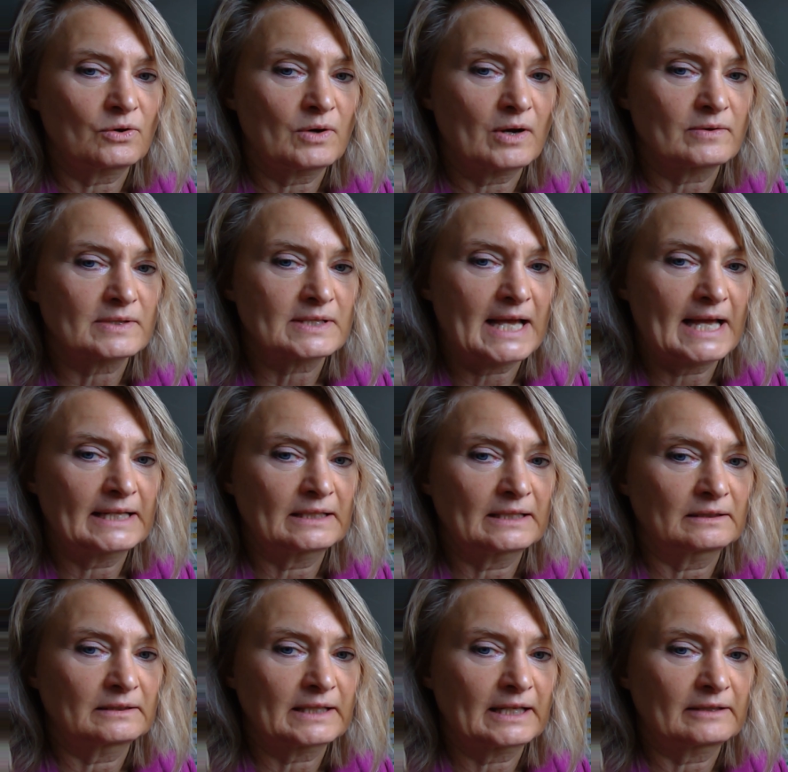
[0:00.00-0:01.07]
outside and
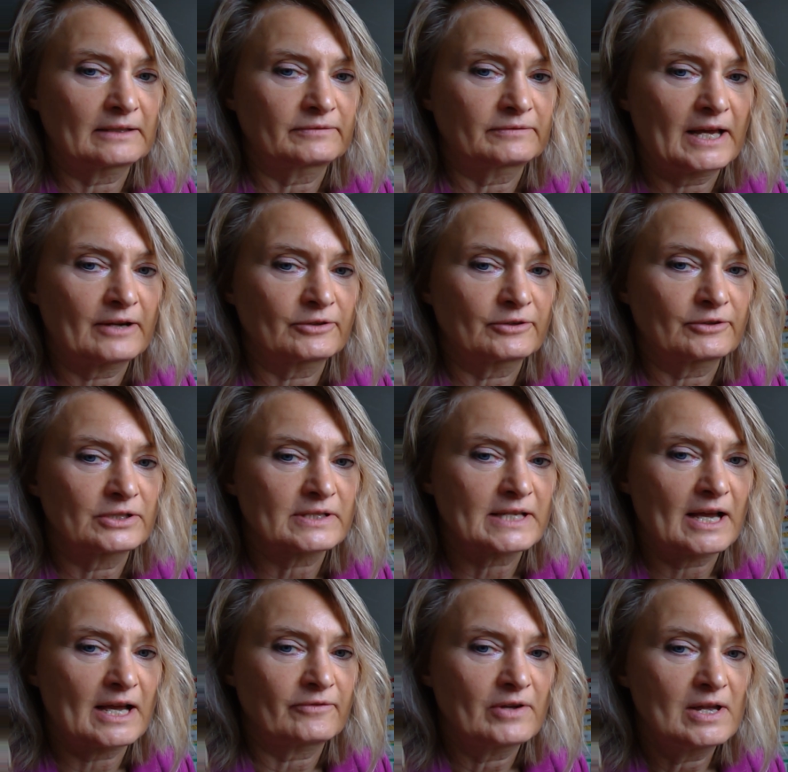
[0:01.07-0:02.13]
look at a flower
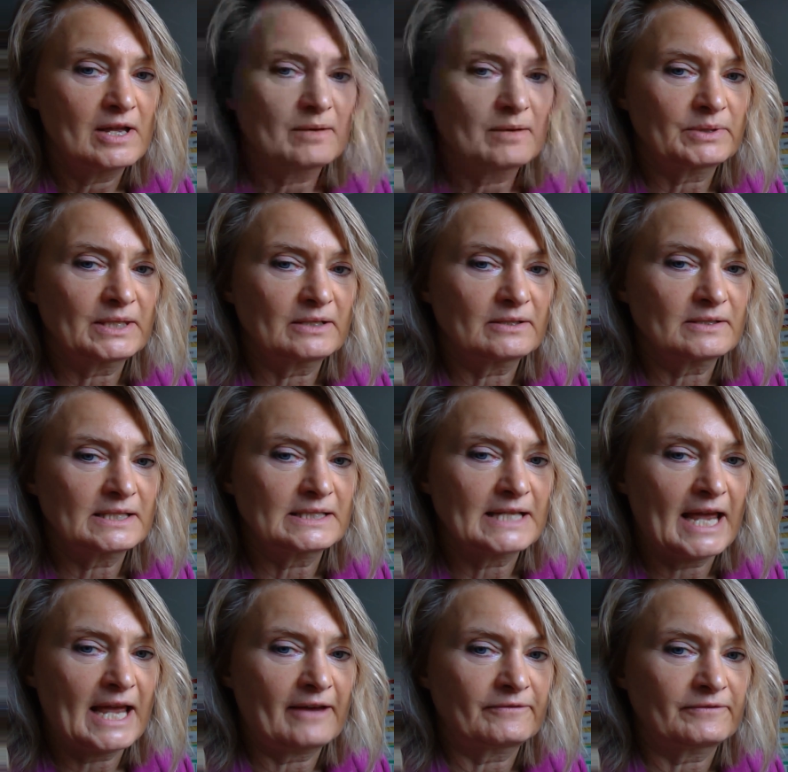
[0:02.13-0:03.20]
yourself. But there's a
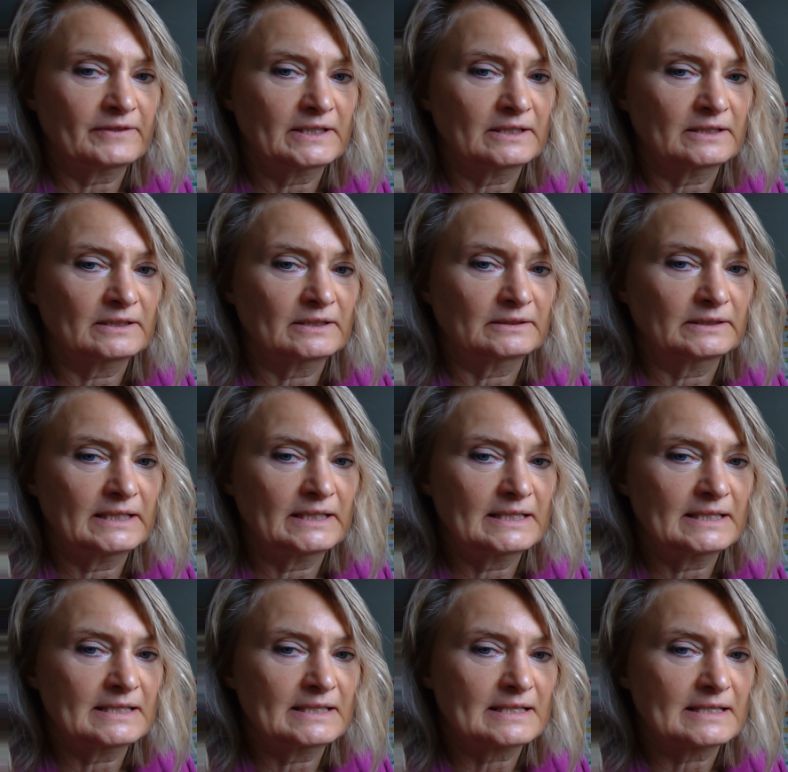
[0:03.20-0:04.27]
daffodil
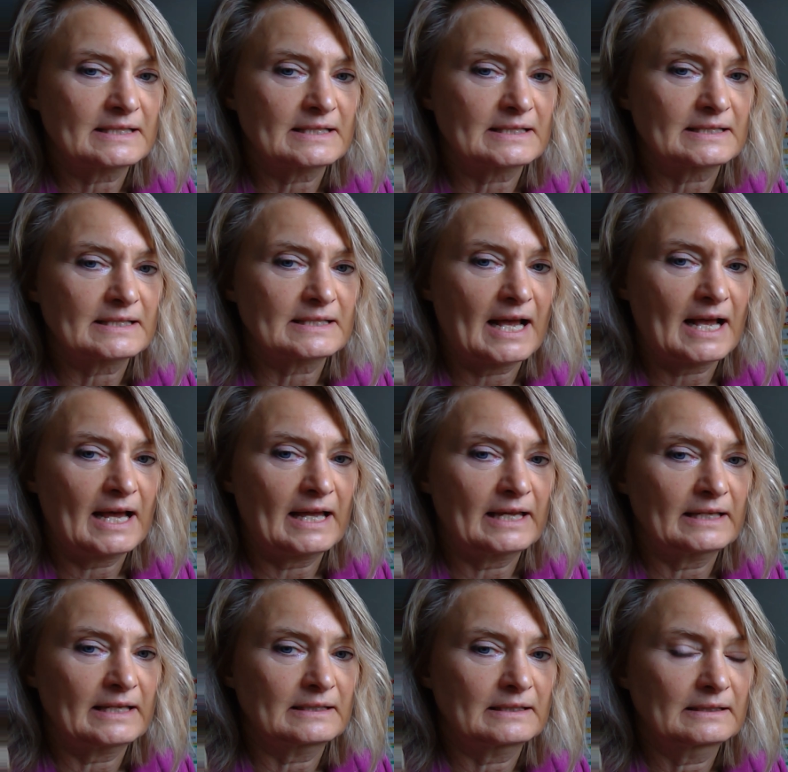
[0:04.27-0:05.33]

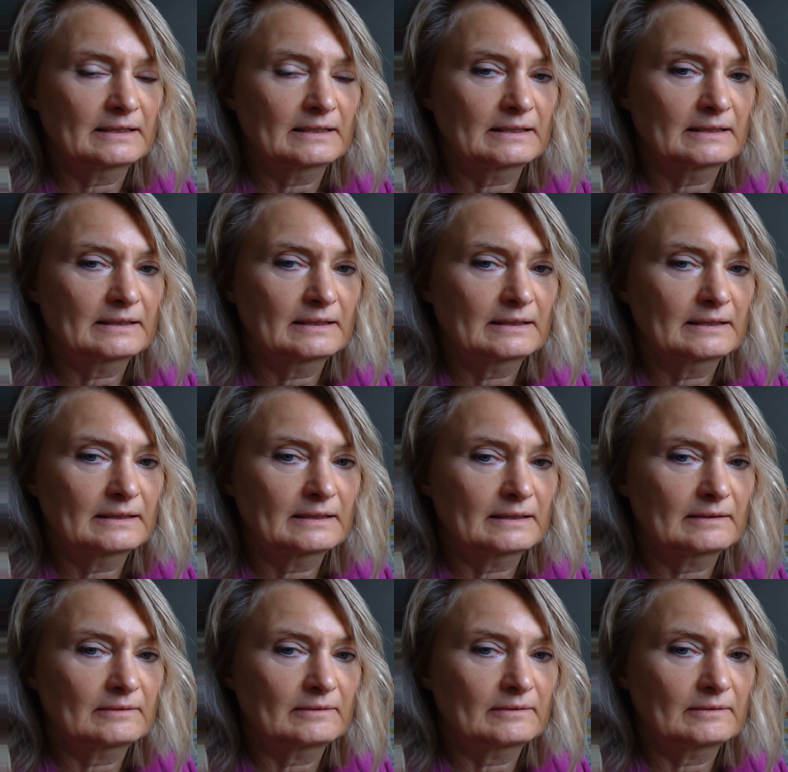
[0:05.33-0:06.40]
inside
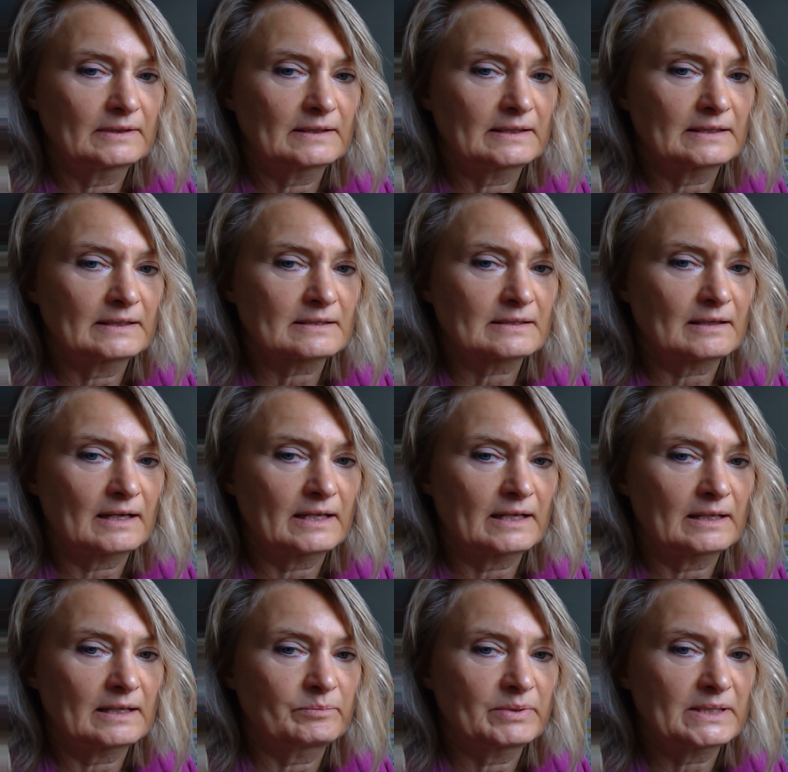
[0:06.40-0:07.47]
that's got
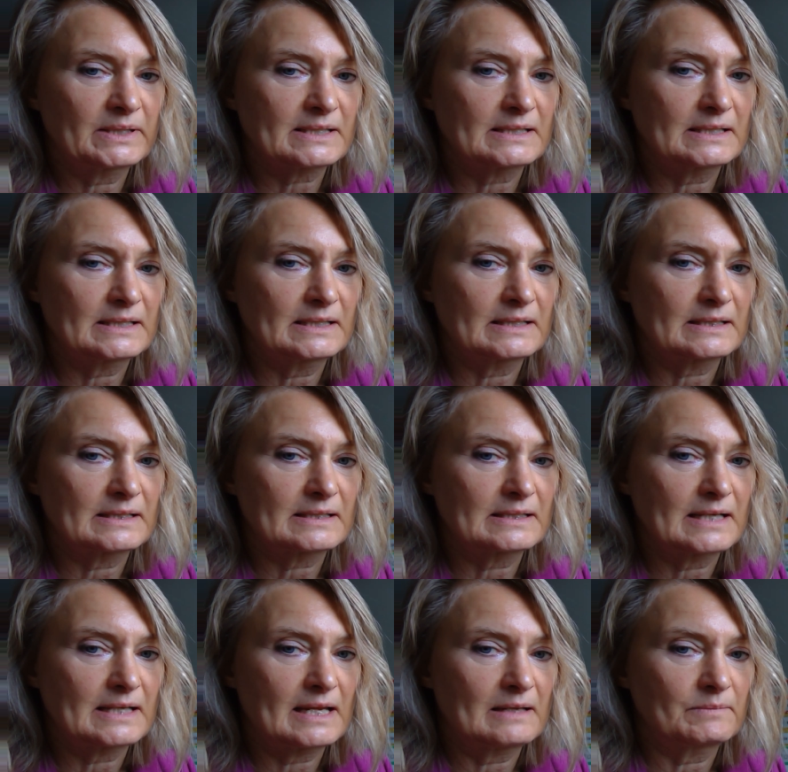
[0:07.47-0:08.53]
a piston and
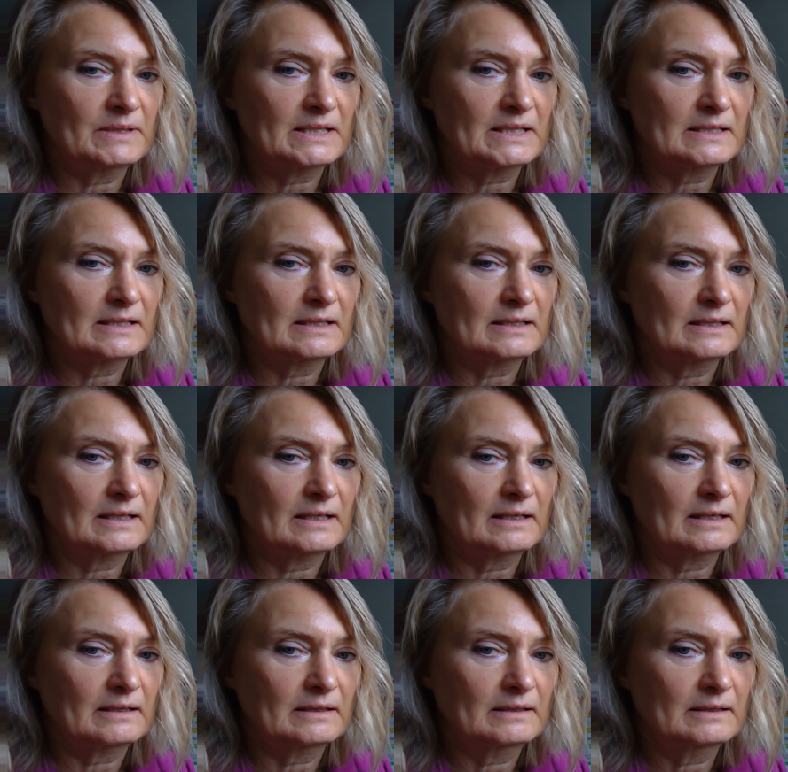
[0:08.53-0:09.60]
stamens in
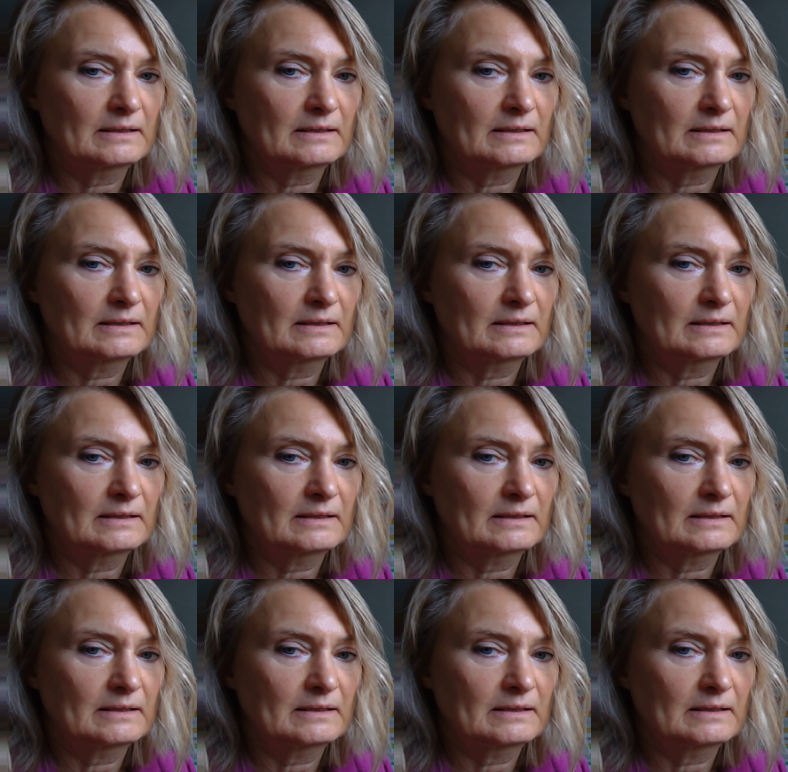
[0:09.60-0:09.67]
there.